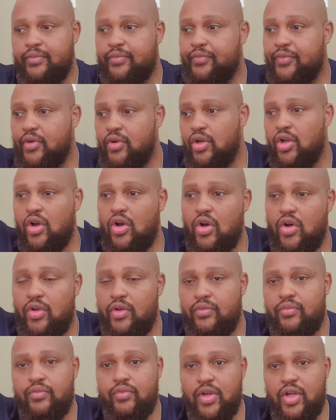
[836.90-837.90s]
full
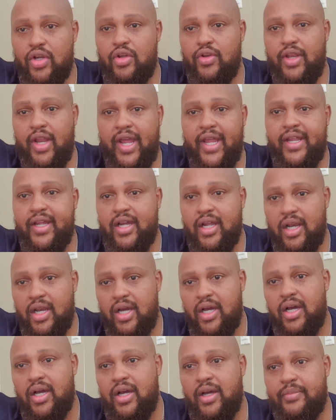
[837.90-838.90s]
on real
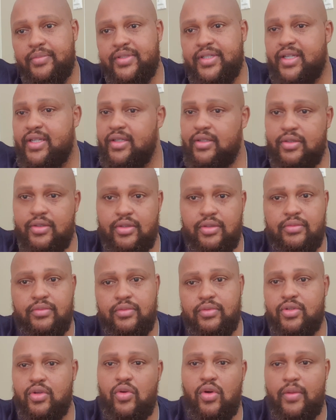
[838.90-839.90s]
nightclubs and
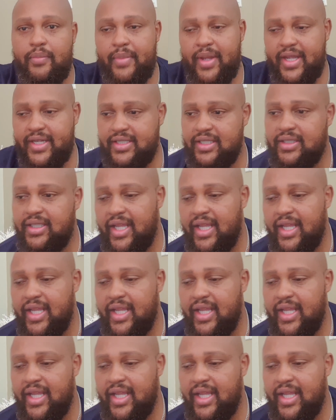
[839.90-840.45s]
doing major